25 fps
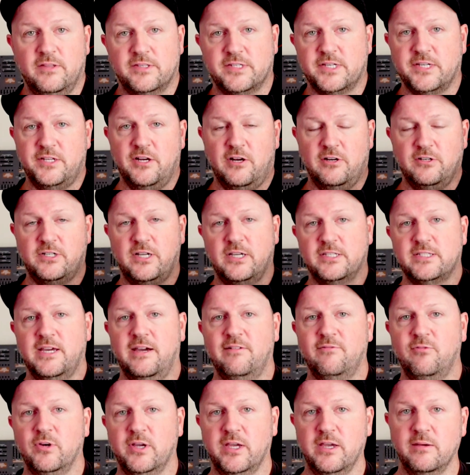this guitar does
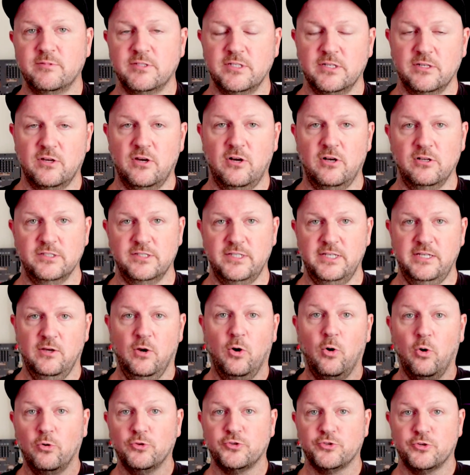have what Gibson calls the
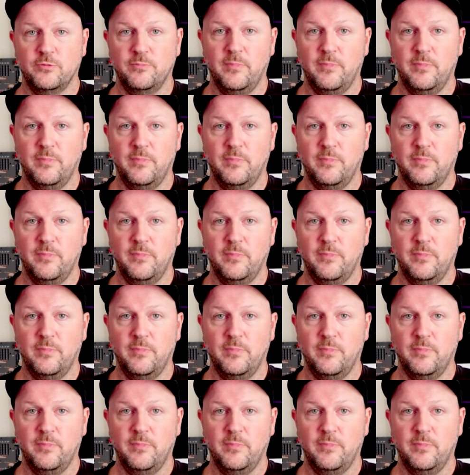ultra